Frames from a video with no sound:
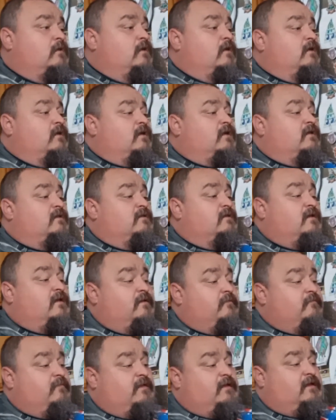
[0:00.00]
Can you give
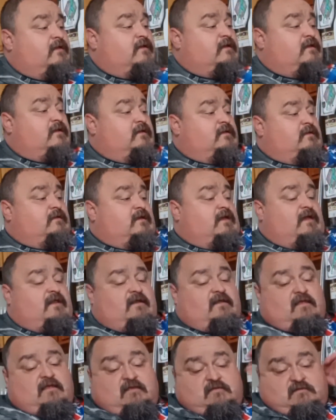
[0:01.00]
me a
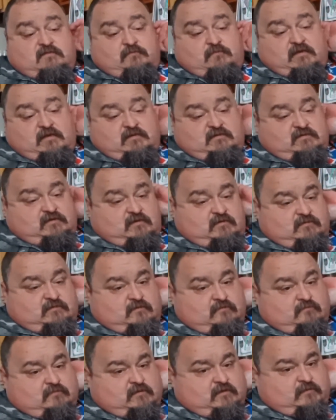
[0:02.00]
can of tomato sauce
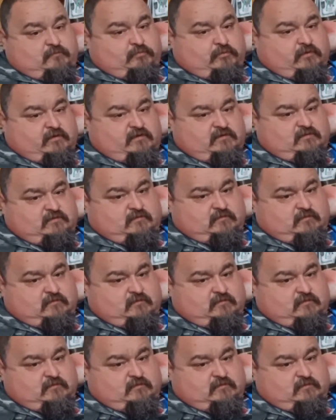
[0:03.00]
over there, please?